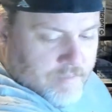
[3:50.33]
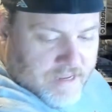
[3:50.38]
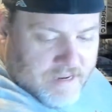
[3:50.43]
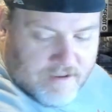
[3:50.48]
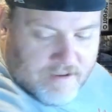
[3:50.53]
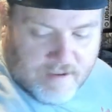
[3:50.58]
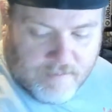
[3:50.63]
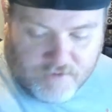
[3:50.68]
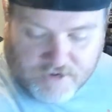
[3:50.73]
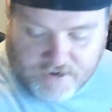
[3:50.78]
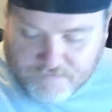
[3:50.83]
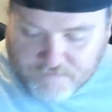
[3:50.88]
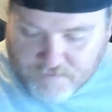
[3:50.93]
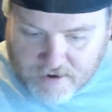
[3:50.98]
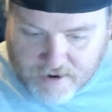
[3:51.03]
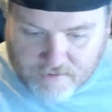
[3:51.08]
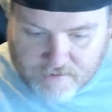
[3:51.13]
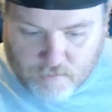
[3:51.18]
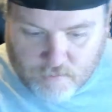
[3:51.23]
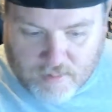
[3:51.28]
named Jeffrey.
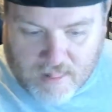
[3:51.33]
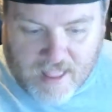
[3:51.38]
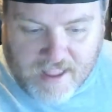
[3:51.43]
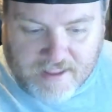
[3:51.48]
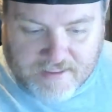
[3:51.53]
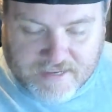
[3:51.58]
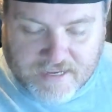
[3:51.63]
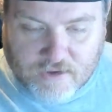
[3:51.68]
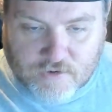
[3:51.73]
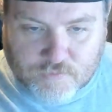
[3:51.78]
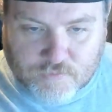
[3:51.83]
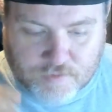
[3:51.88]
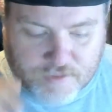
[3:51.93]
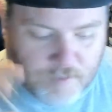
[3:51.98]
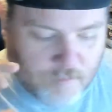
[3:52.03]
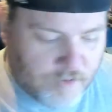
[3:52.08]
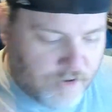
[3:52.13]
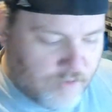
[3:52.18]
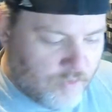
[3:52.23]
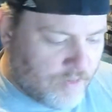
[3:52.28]
I do a lot of deals with
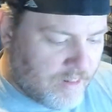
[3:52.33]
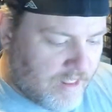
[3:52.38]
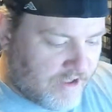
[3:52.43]
him. We do a lot of